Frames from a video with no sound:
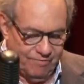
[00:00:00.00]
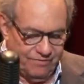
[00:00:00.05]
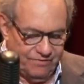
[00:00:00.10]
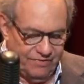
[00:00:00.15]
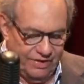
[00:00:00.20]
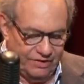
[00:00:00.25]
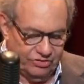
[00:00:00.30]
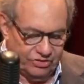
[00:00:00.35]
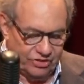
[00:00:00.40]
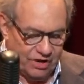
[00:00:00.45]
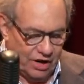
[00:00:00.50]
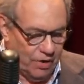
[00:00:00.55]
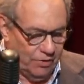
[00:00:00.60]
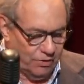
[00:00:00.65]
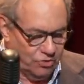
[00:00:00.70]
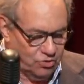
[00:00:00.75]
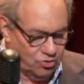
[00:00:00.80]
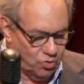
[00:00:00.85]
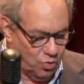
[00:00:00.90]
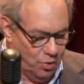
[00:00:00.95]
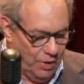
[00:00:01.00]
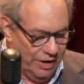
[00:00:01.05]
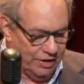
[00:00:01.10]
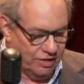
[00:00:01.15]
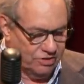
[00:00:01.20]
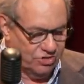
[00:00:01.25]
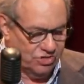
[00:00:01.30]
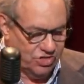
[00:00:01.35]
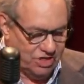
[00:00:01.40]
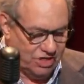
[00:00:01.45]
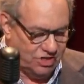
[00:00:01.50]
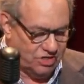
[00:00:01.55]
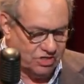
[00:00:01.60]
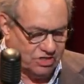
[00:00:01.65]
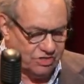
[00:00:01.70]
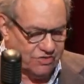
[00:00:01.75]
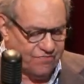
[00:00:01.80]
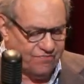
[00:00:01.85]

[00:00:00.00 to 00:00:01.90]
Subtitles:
Visco, Twitter, Jesus